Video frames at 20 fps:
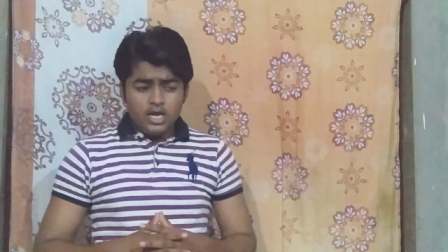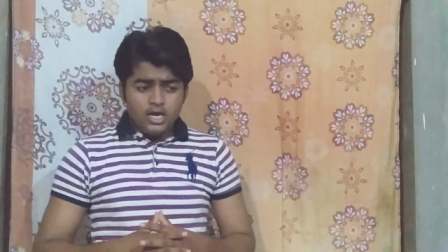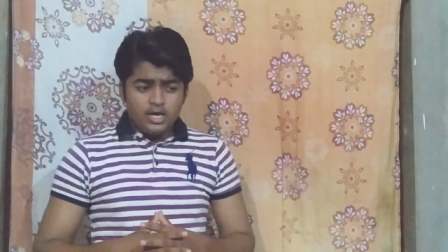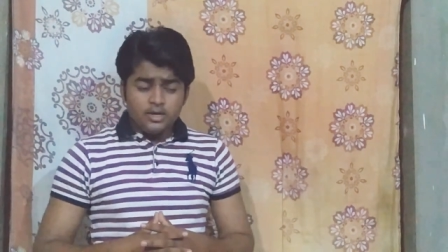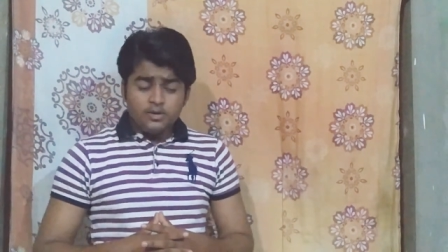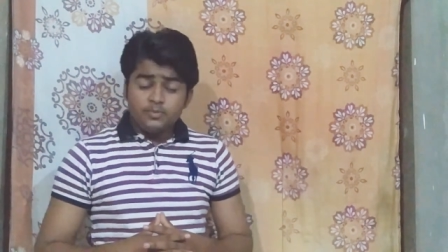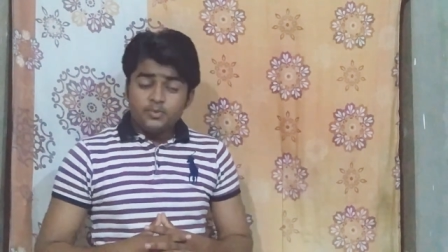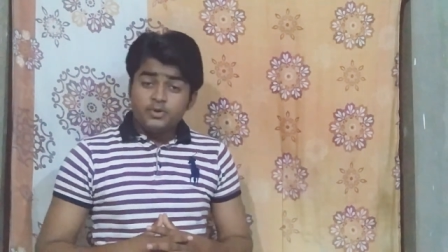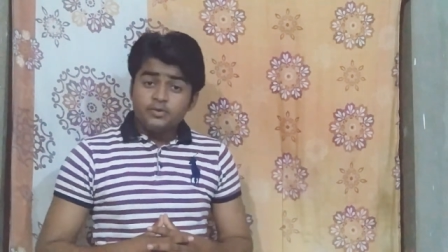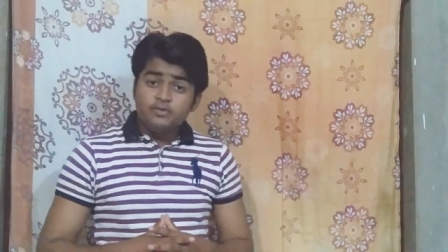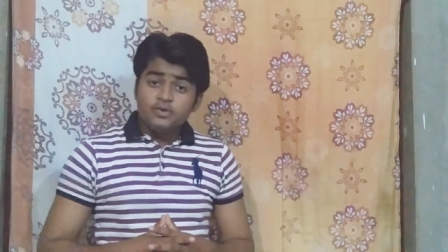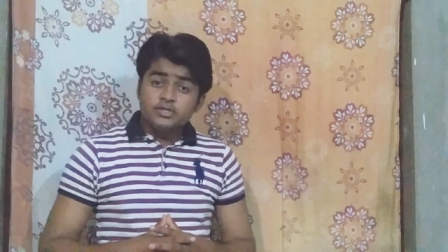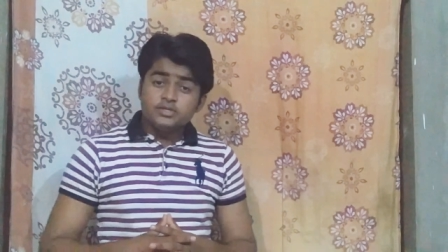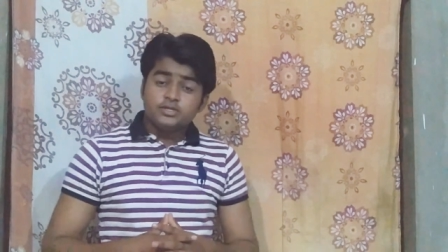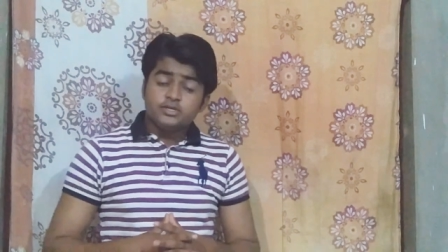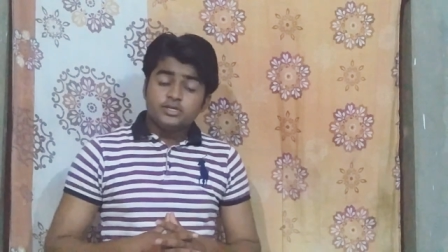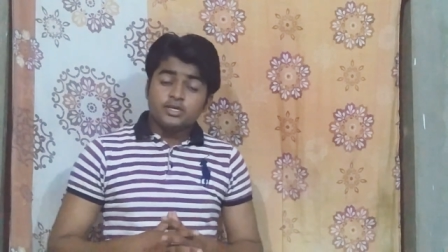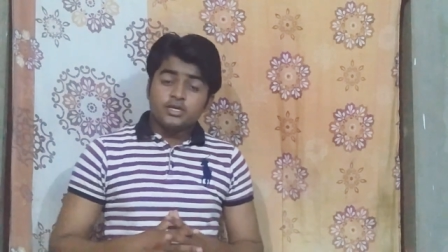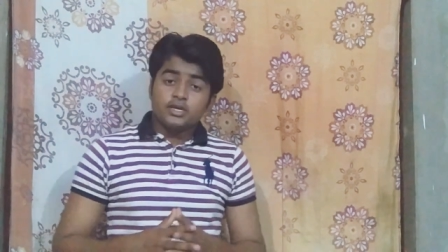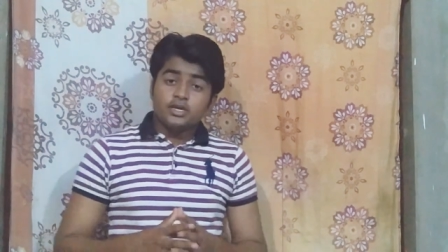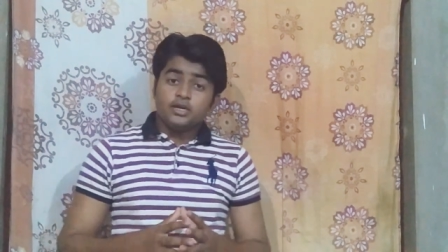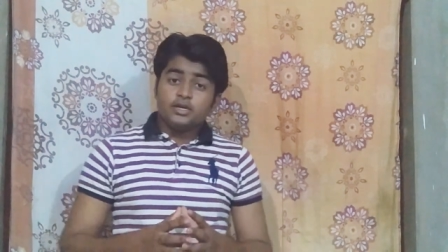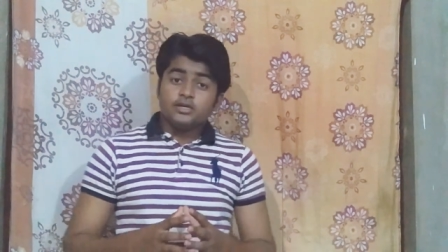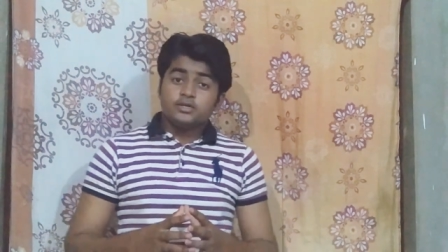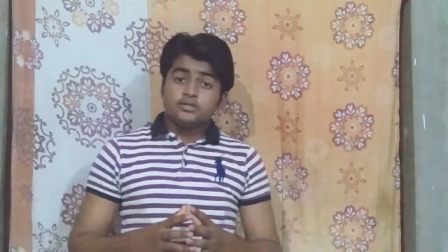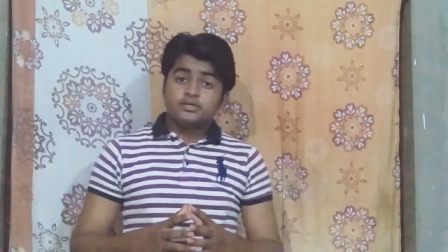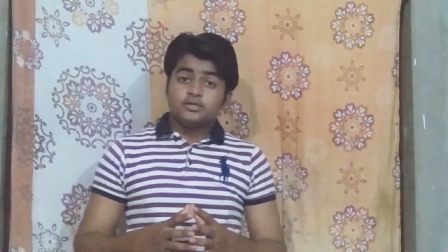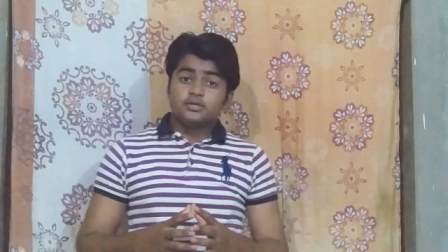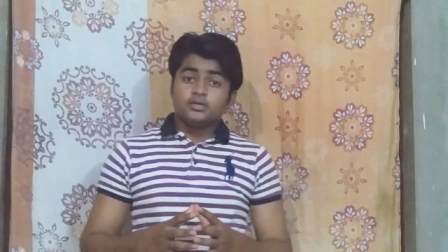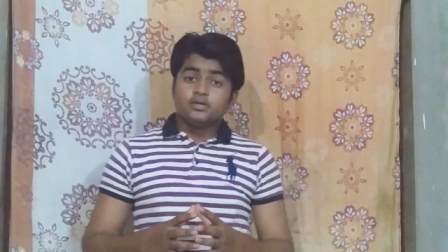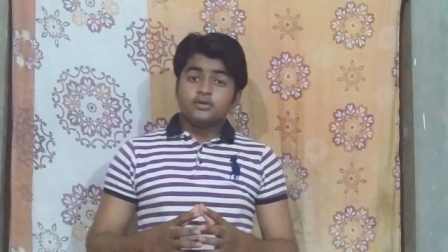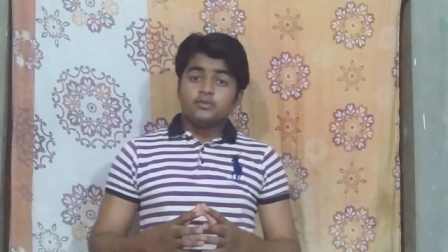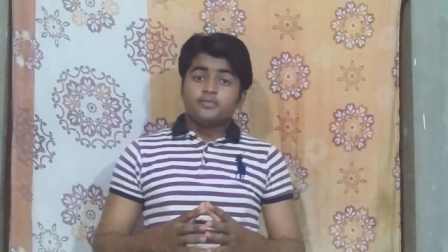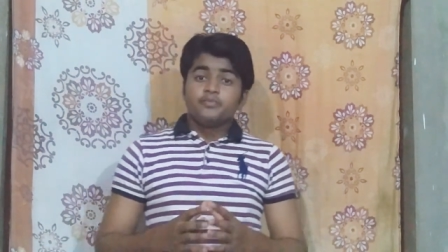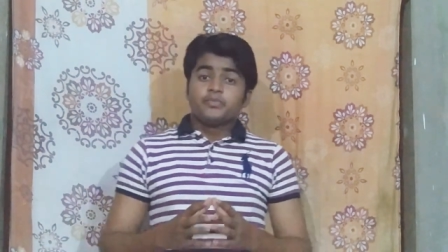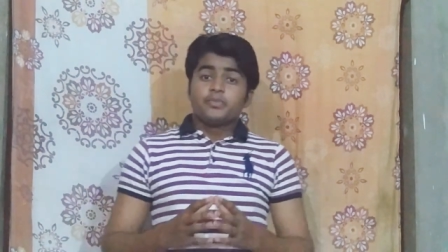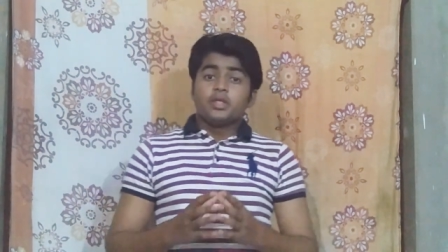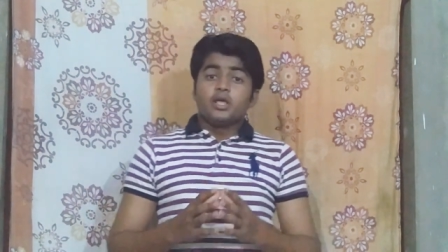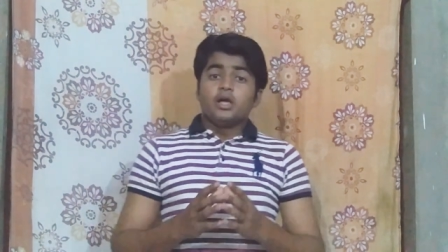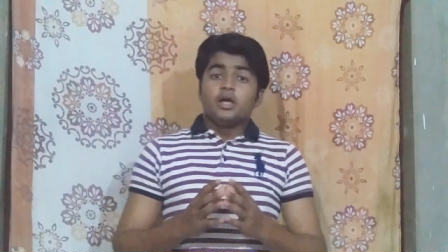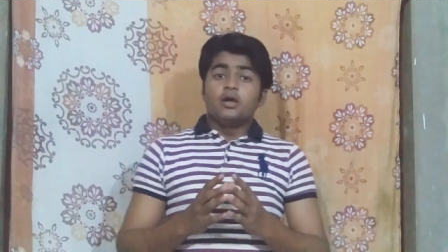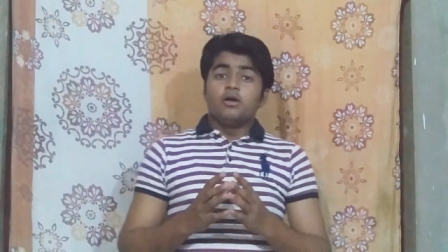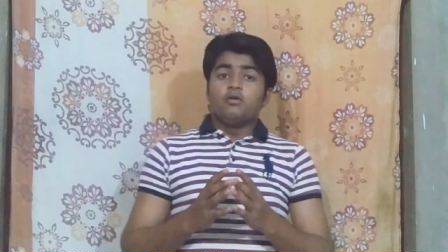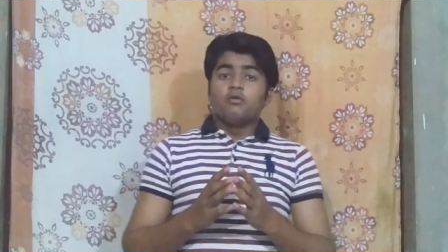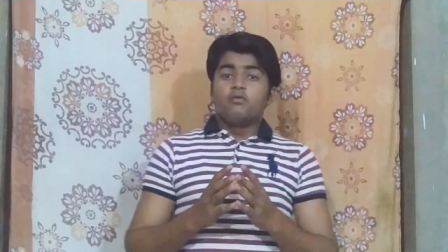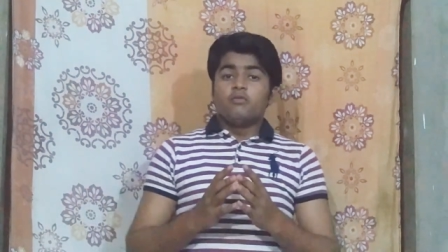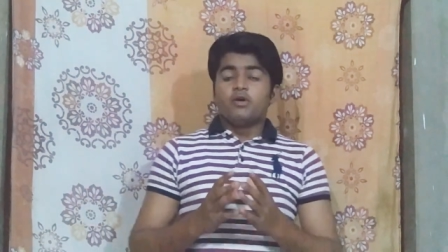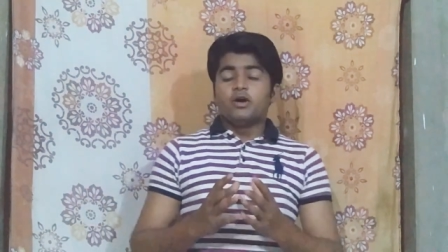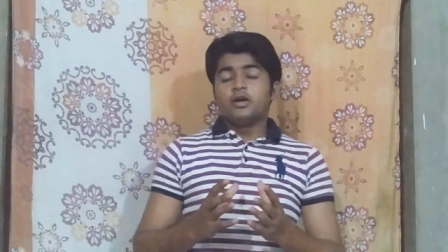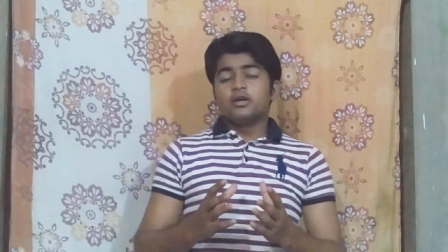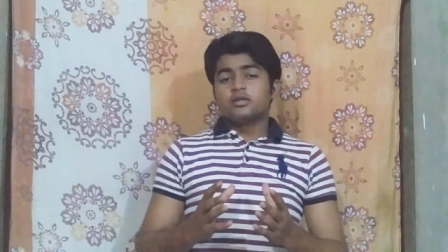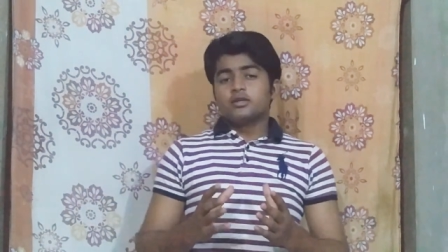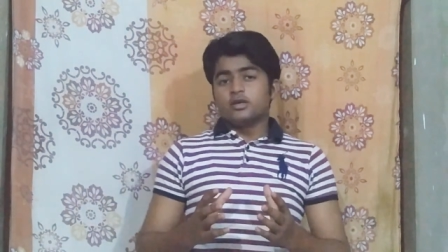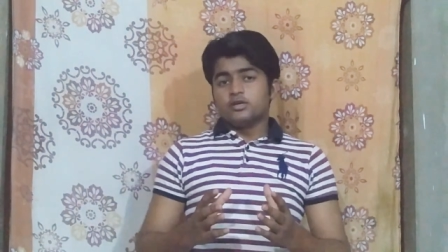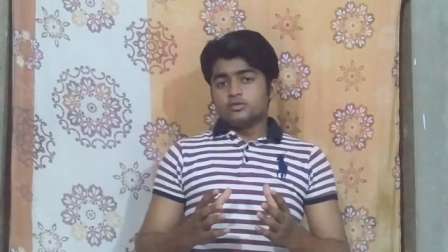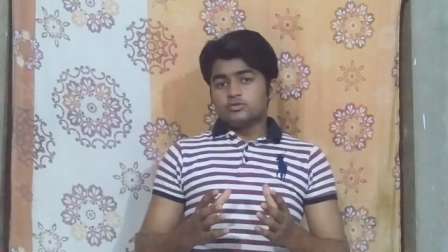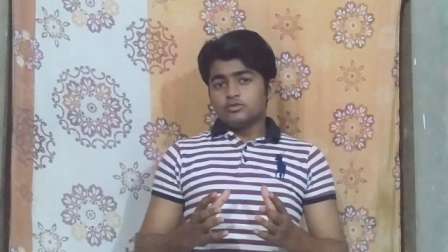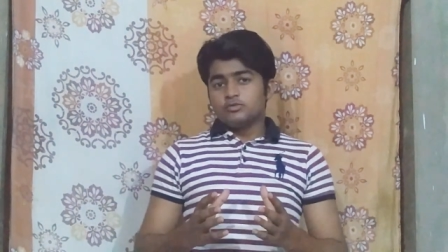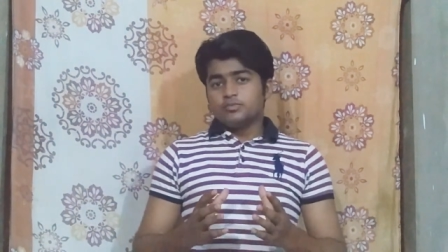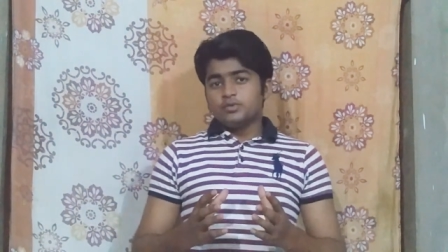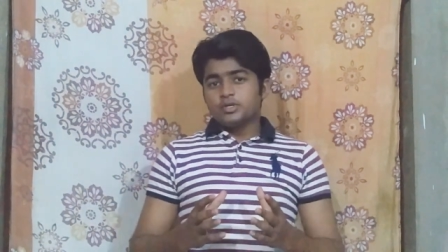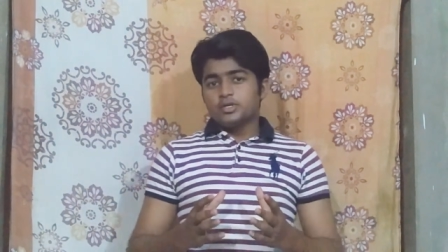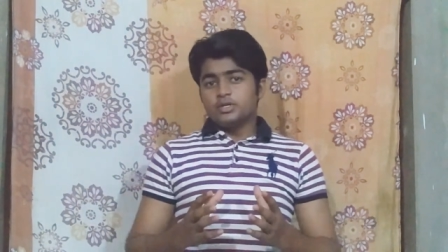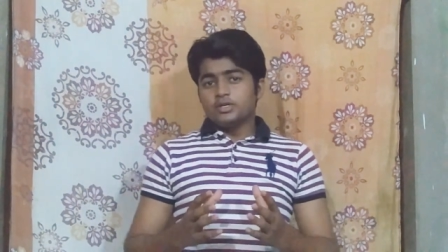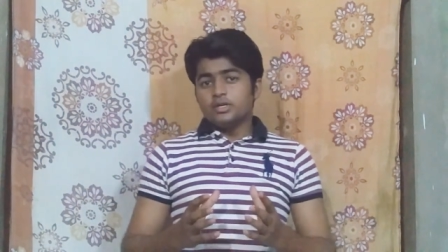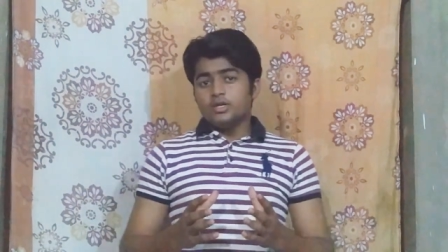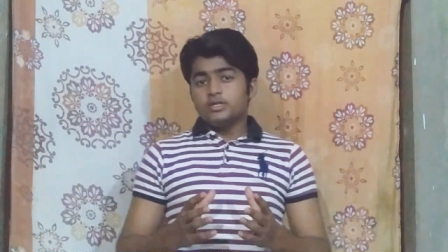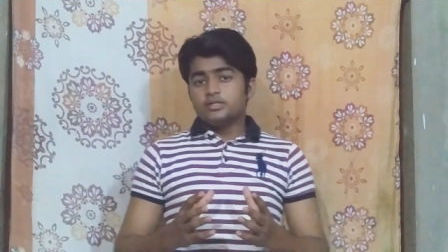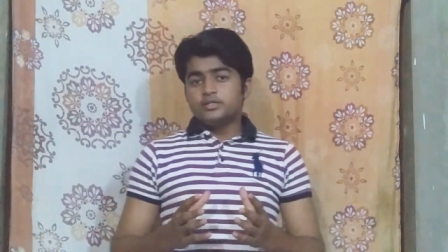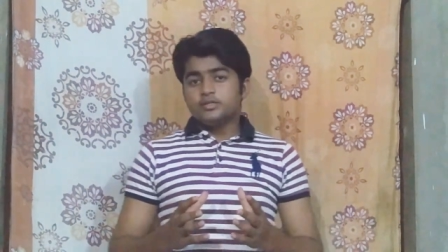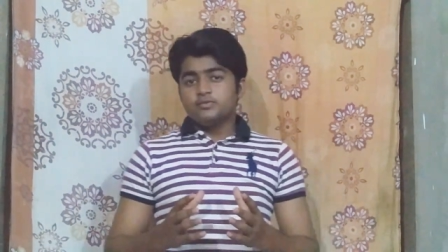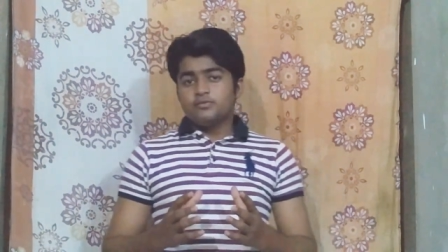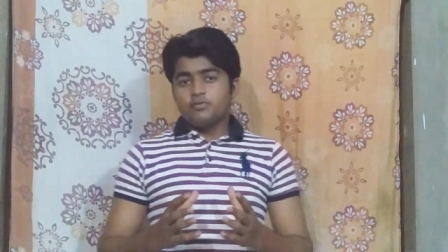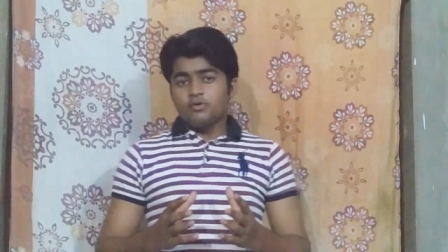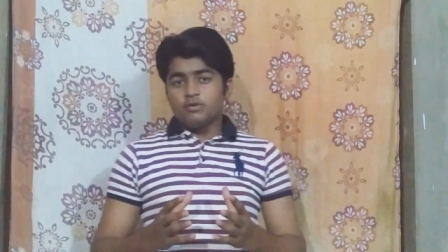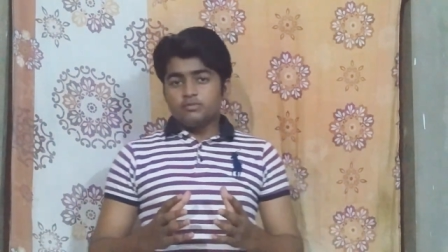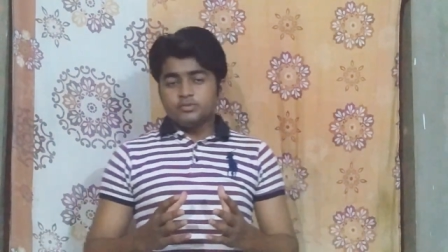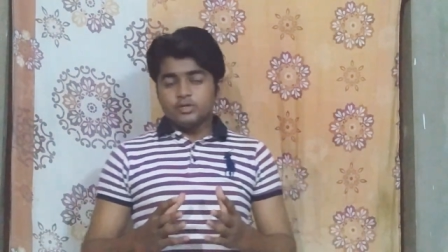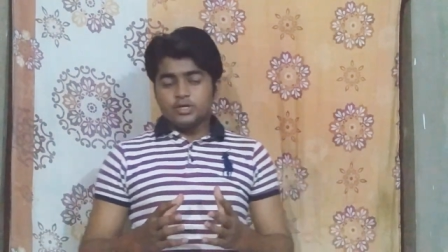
In previous decades, world consuming energy from